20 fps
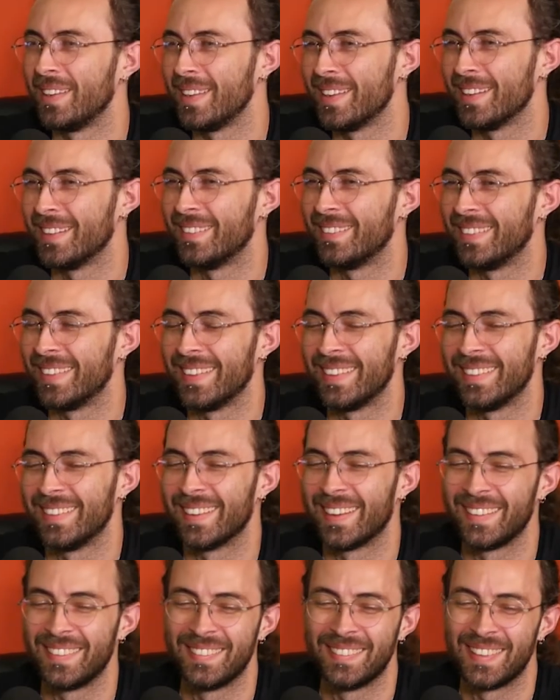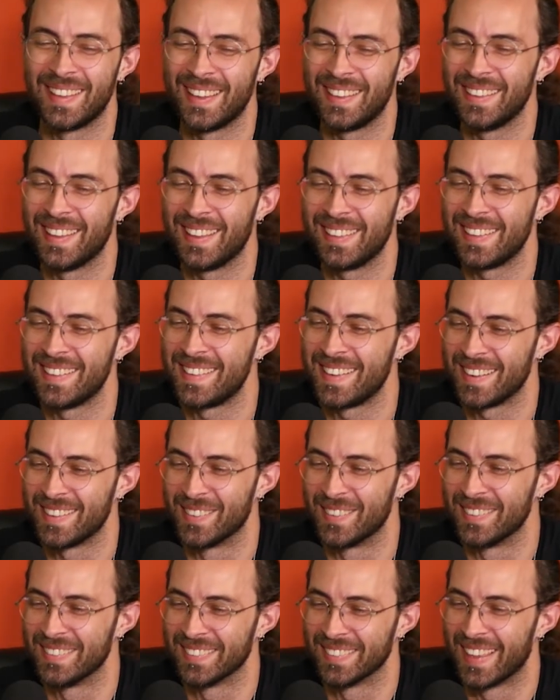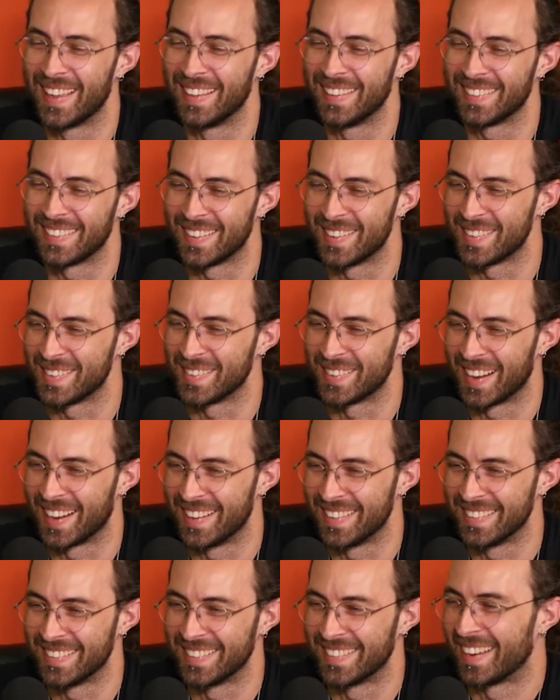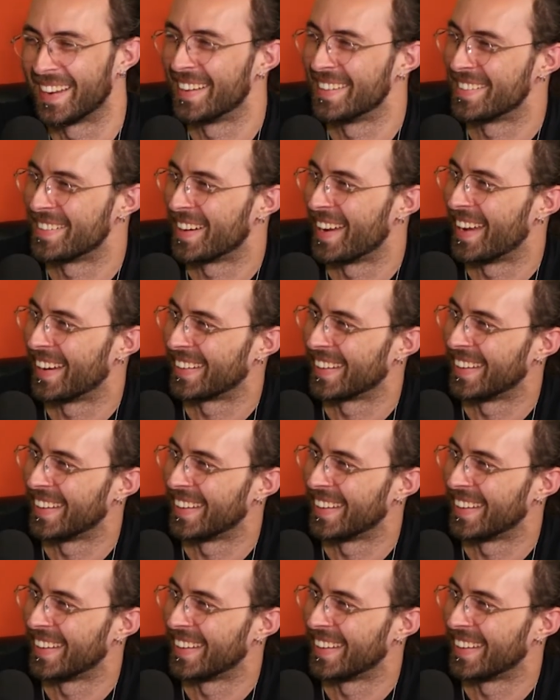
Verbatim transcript: you know and that, that's a general like social con- contract